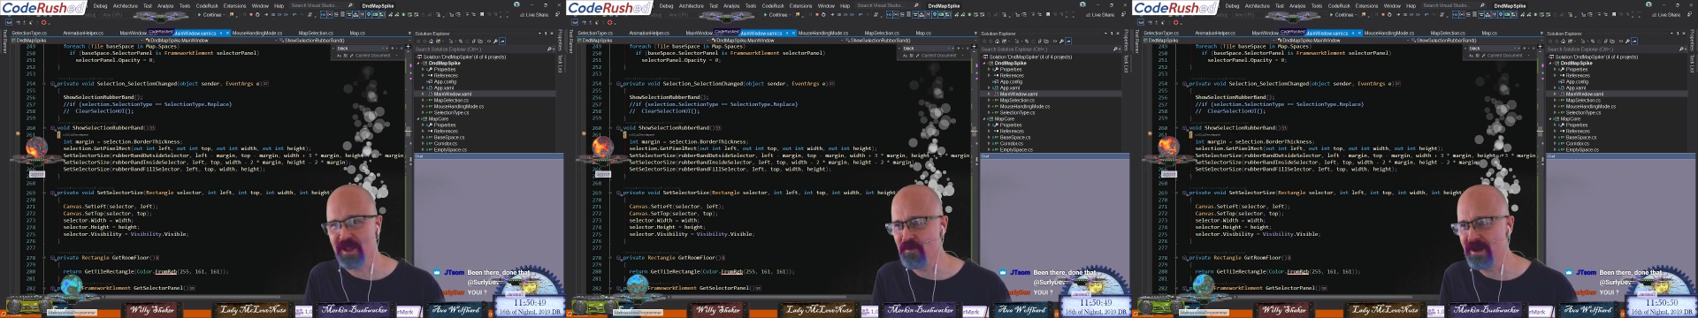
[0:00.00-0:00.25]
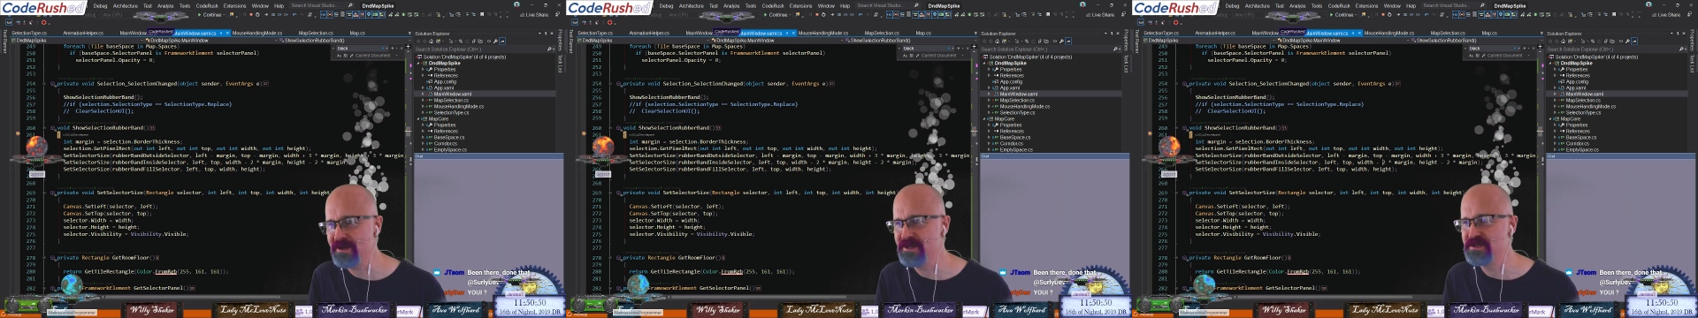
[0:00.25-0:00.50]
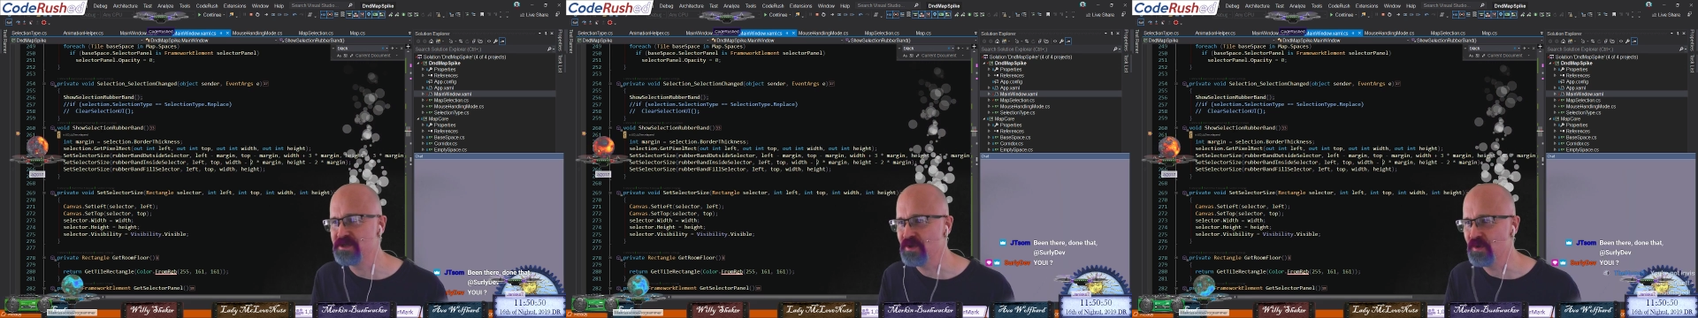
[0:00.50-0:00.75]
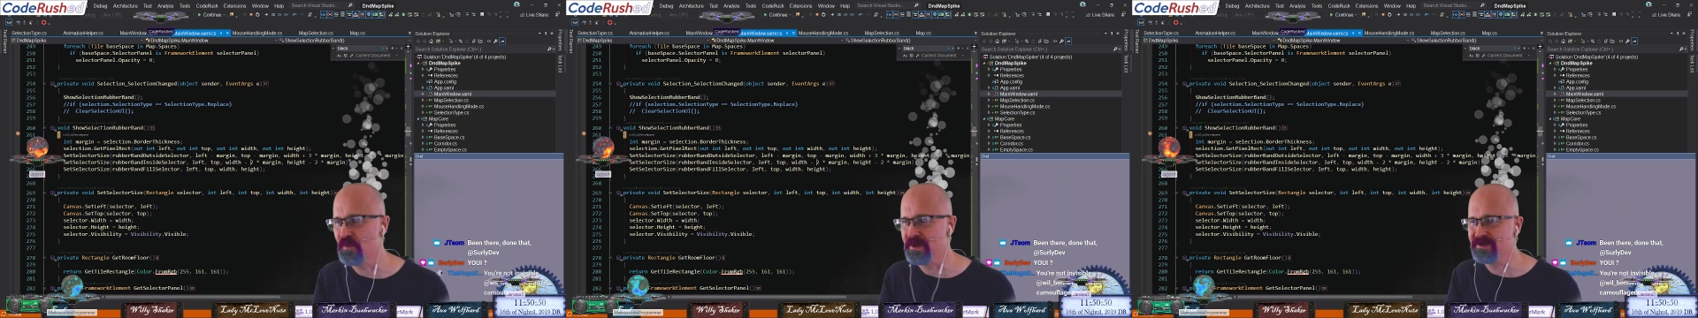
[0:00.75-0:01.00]
What do you do
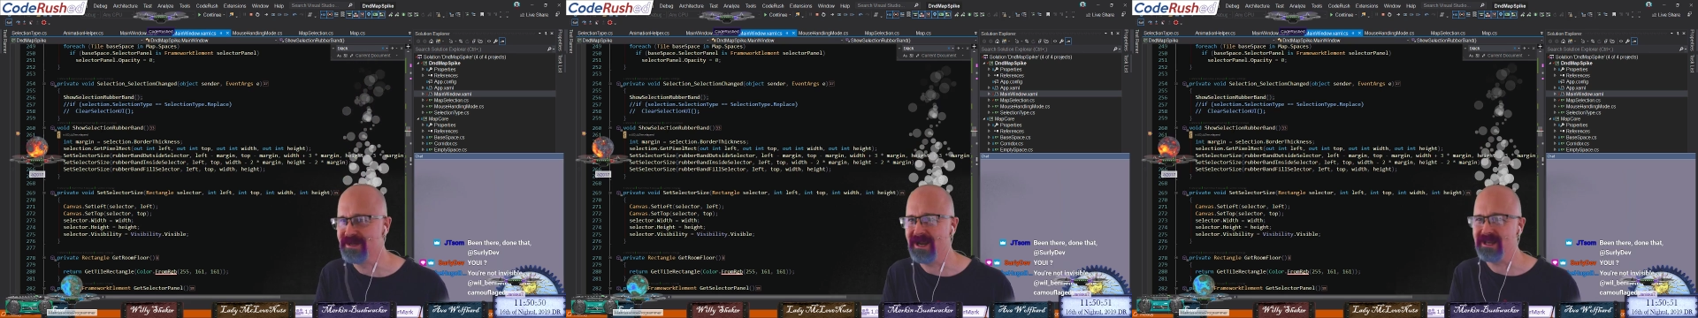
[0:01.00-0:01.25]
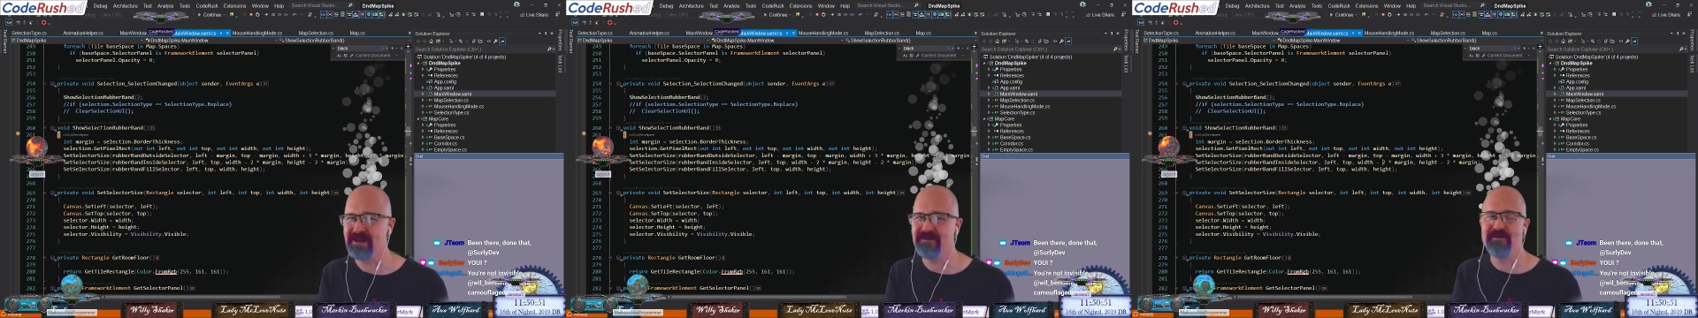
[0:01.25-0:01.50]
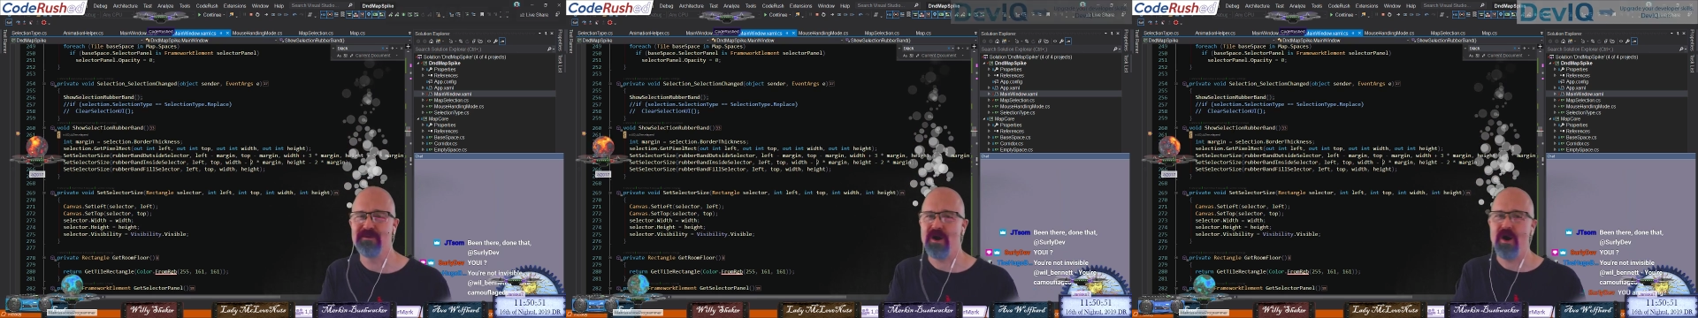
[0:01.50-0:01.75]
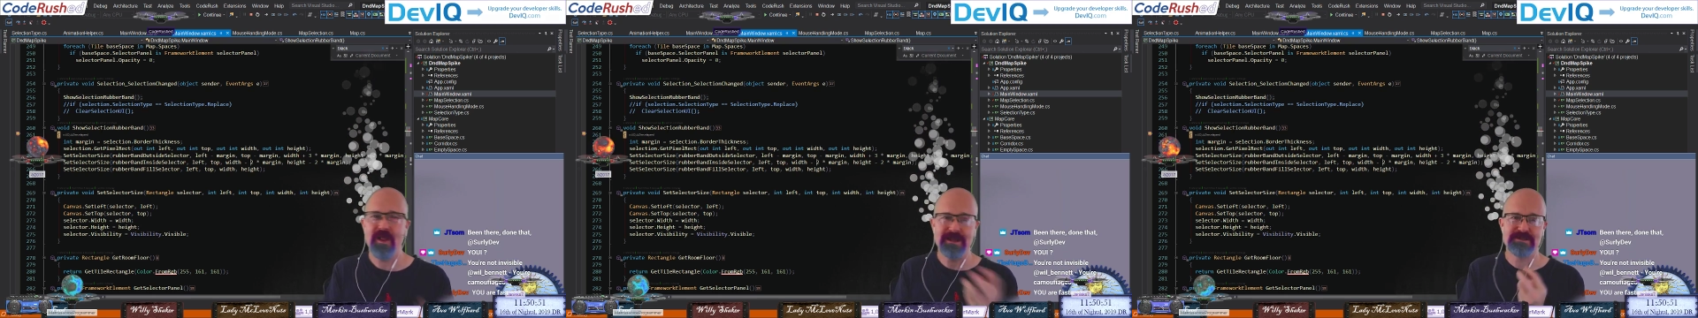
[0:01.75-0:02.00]
when you're not eating food?
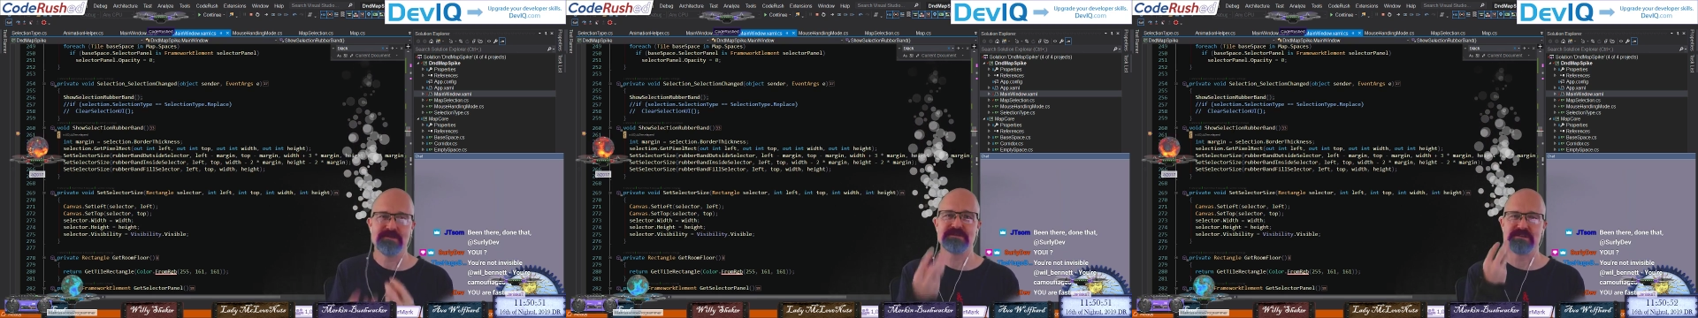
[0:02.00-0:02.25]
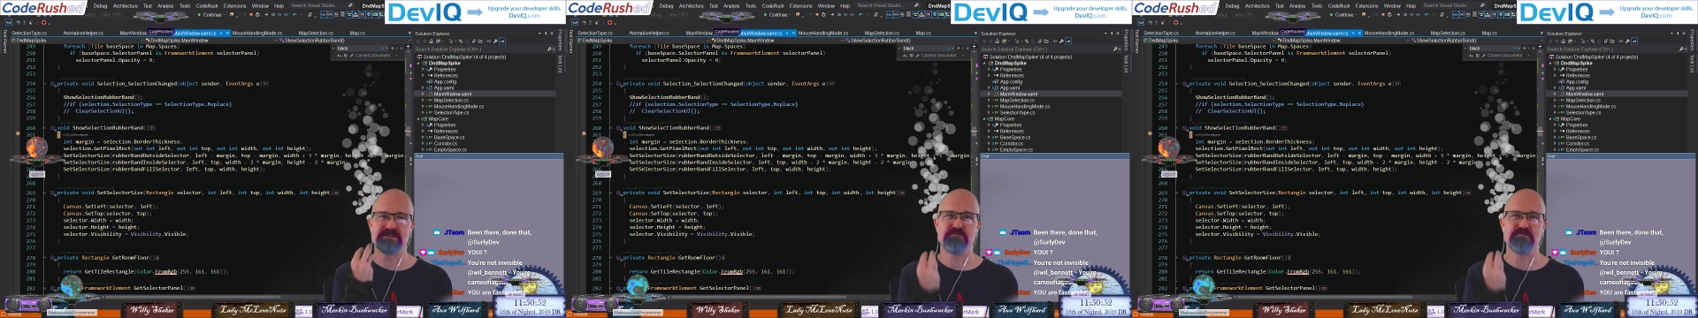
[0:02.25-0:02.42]
All I do is just